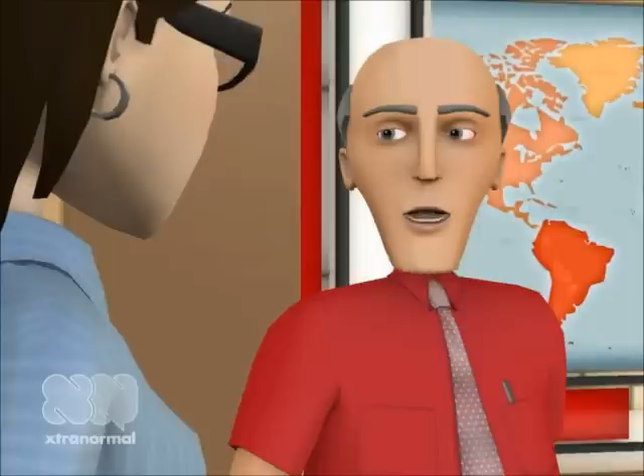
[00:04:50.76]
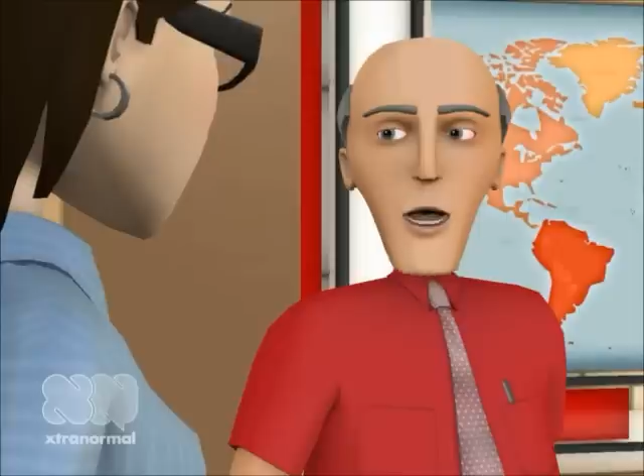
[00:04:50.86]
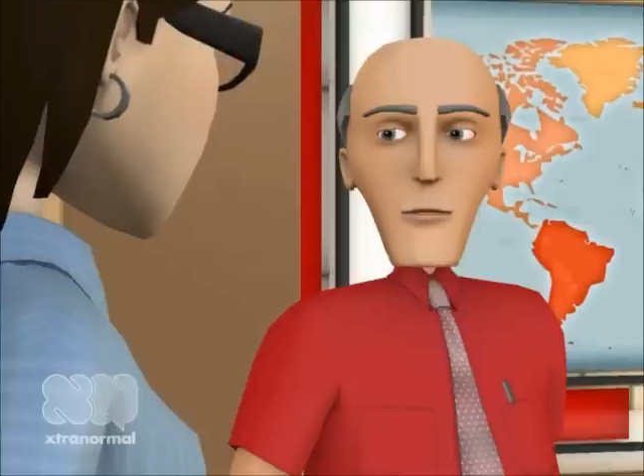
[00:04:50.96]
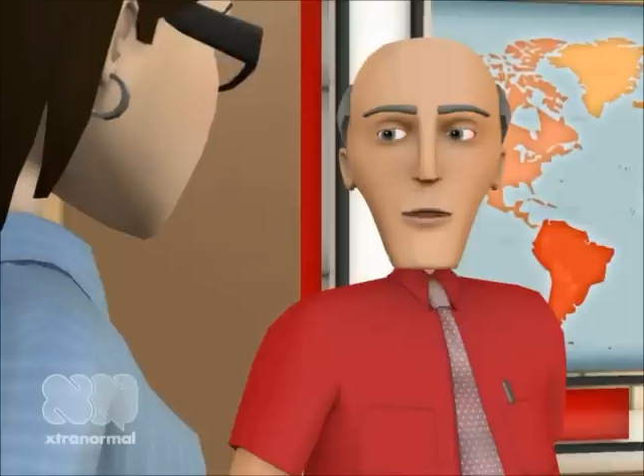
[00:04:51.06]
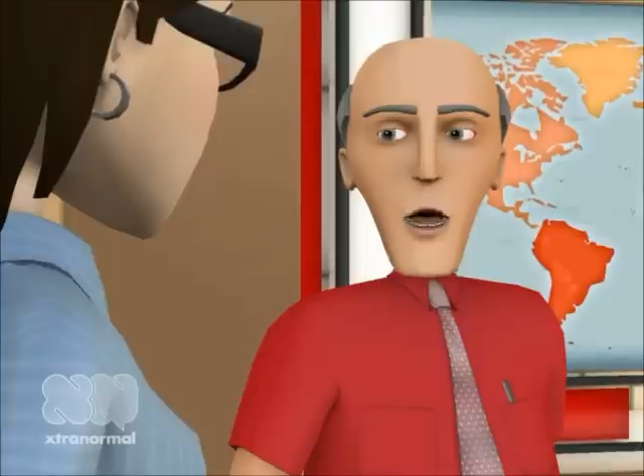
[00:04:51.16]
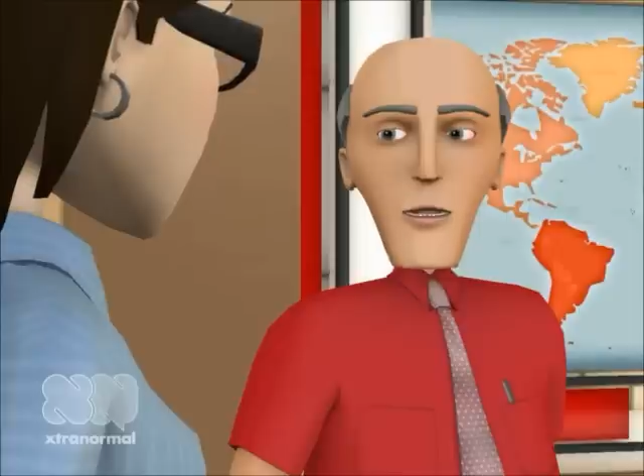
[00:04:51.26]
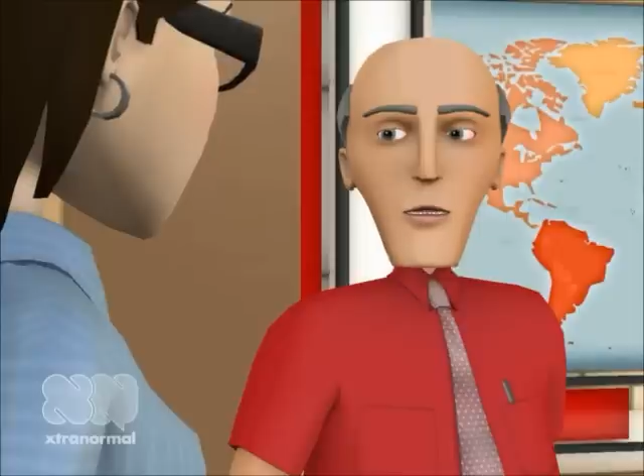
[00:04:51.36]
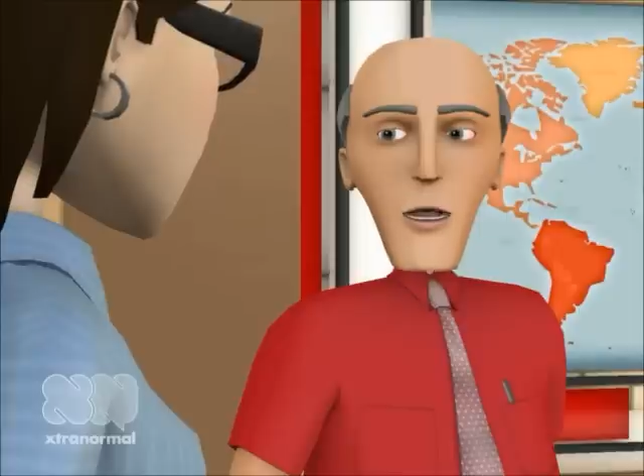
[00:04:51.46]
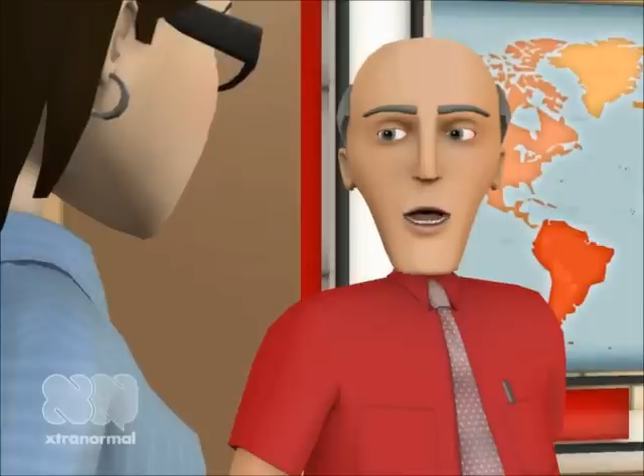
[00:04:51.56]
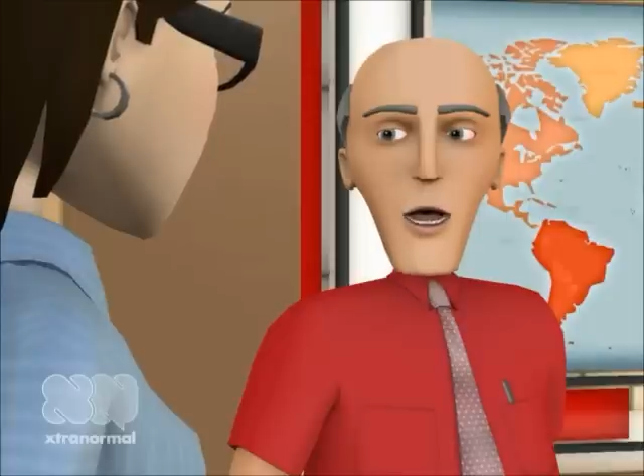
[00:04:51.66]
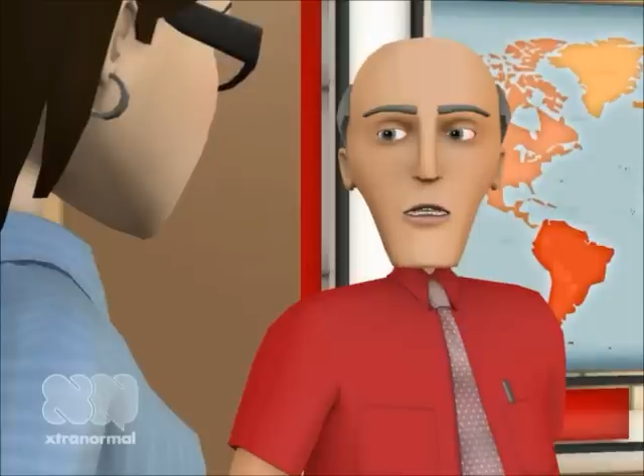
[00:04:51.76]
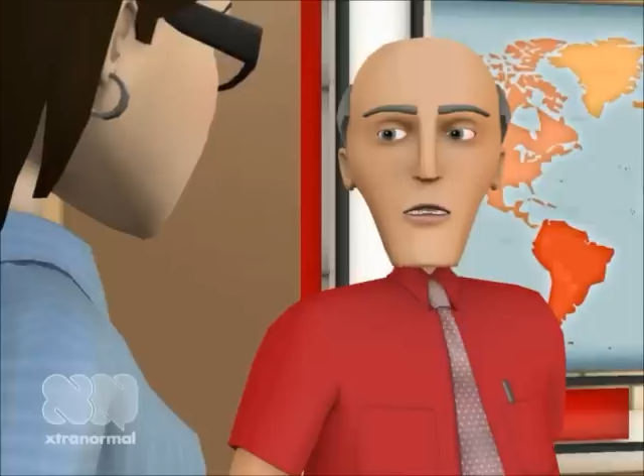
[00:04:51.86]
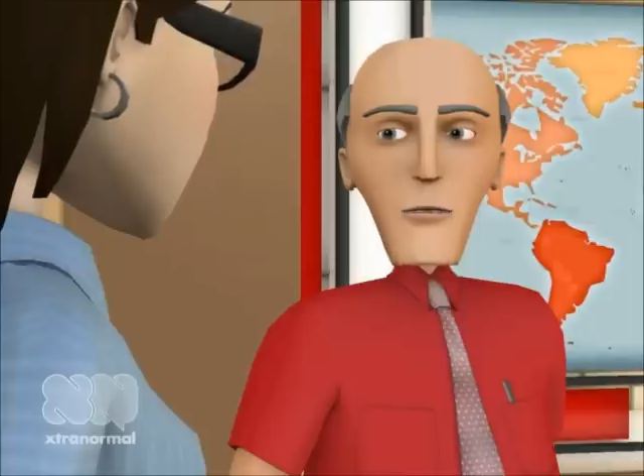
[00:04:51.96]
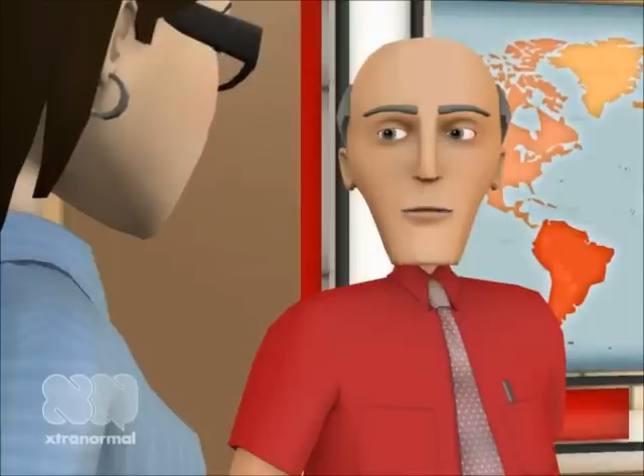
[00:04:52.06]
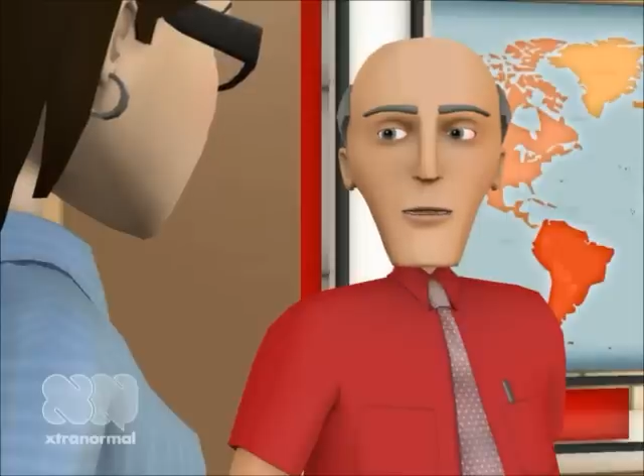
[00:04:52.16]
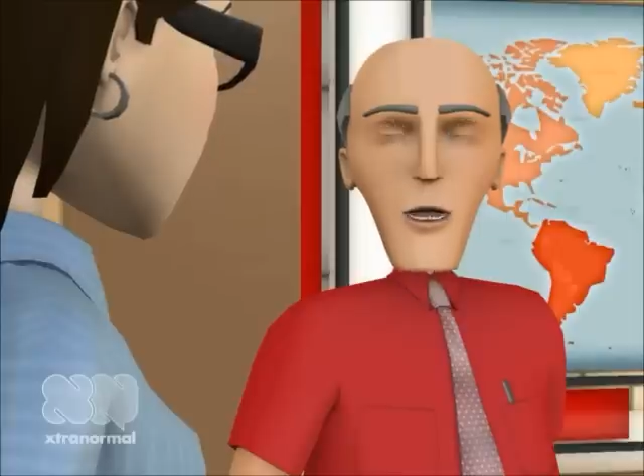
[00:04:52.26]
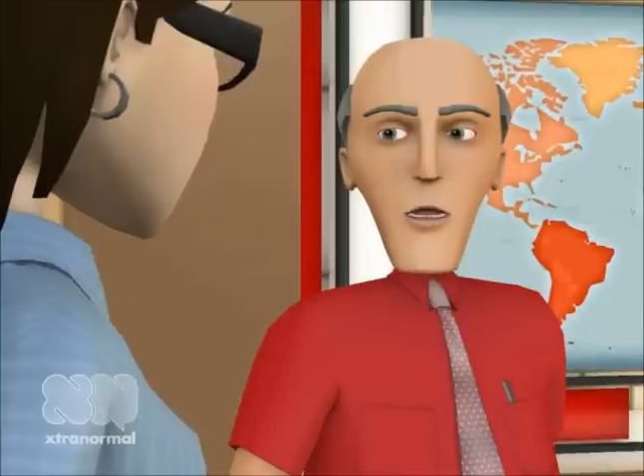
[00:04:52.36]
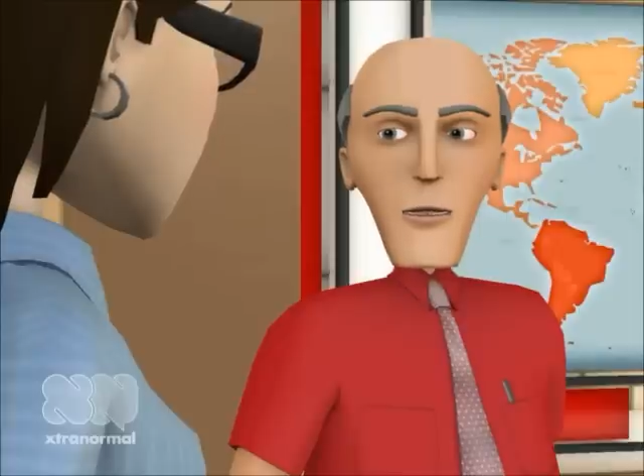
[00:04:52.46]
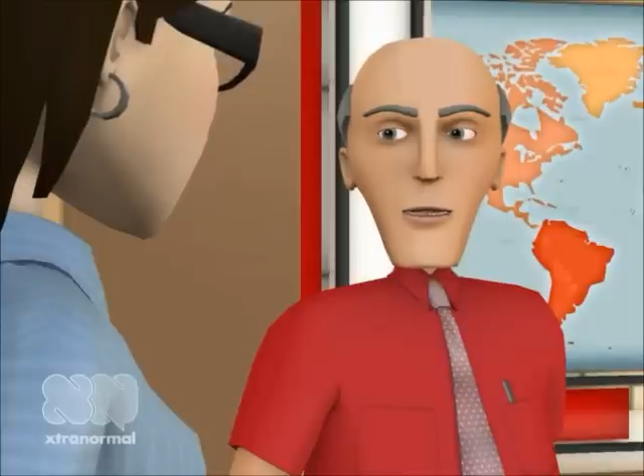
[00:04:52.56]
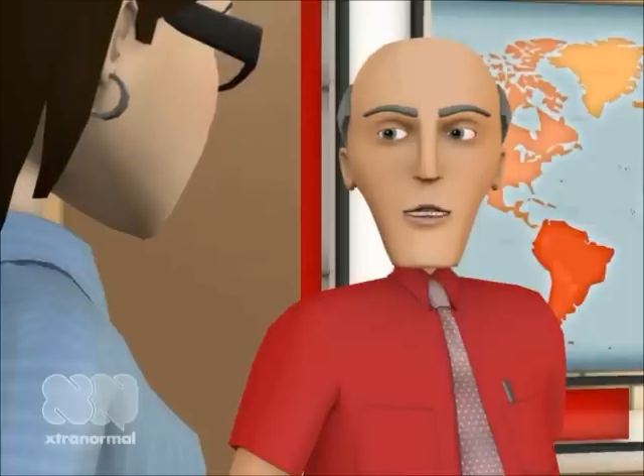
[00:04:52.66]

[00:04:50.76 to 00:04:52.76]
I apologize, but I really